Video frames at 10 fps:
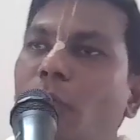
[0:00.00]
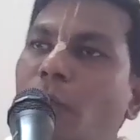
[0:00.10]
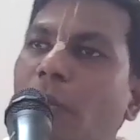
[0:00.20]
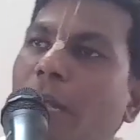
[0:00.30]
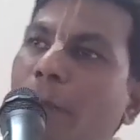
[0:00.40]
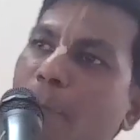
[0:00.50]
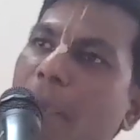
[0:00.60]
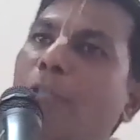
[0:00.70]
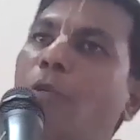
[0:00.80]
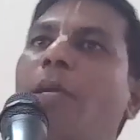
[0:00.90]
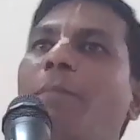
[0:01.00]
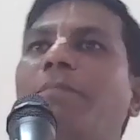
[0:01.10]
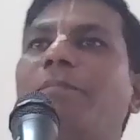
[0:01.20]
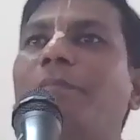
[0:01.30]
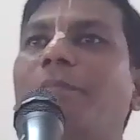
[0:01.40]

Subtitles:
you will come back to him.